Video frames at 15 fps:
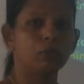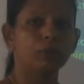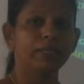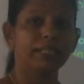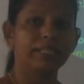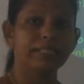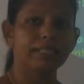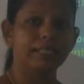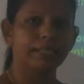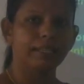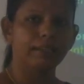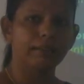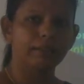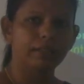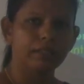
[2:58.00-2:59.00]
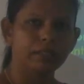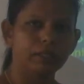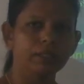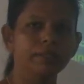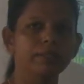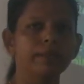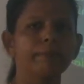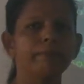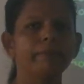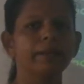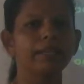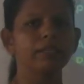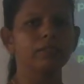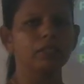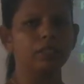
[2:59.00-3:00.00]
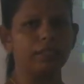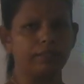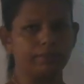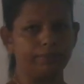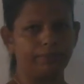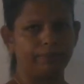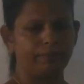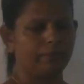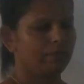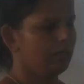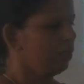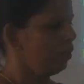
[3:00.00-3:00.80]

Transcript: to its ignition temperature.